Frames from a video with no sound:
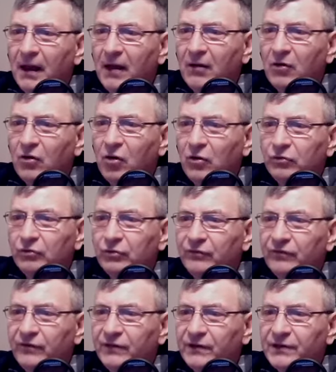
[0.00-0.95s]
I'll go
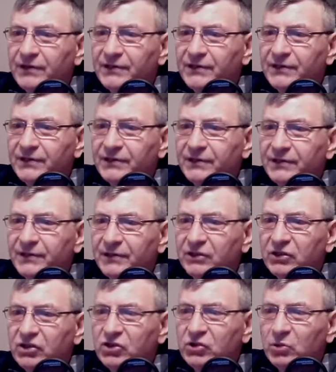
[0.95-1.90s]
to verse
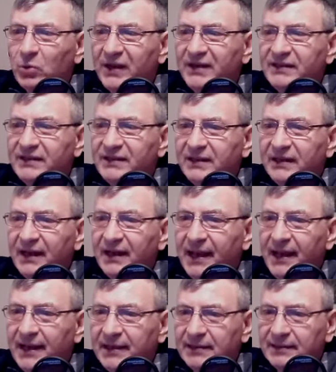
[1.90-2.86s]

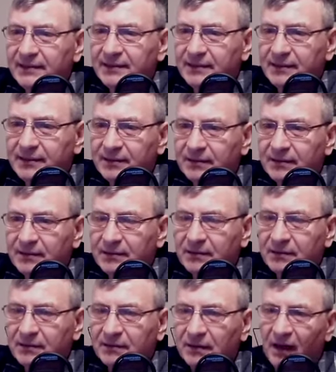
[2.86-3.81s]
twenty-eight
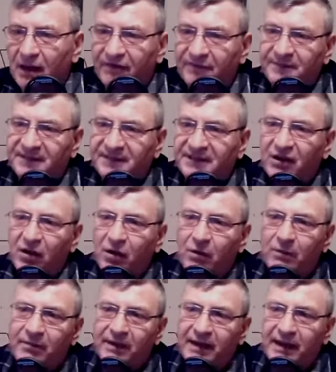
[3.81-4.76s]
of
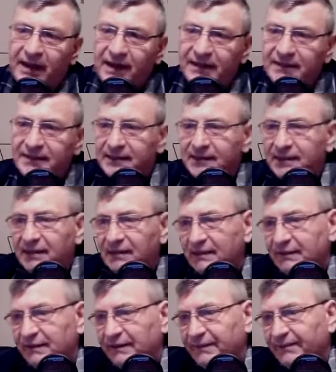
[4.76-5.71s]
Psalm
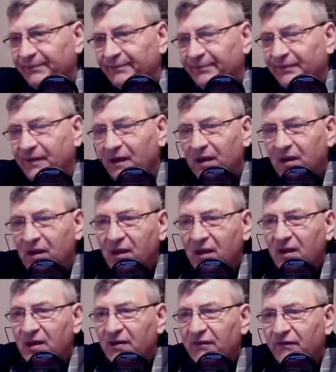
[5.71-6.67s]
eighteen.
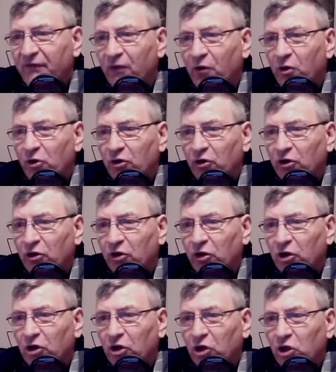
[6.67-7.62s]
For
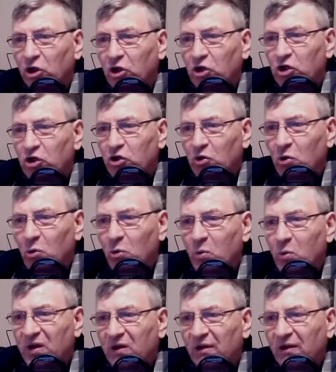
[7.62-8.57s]
you
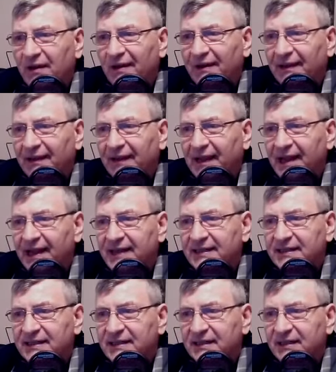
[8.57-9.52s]
will
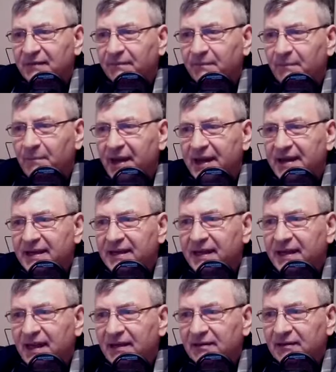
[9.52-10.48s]
light my
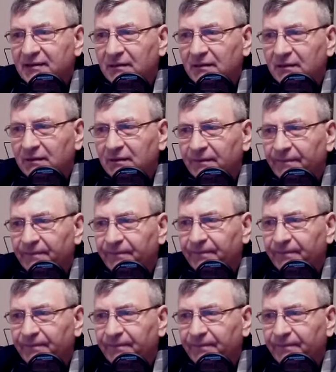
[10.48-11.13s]
candle.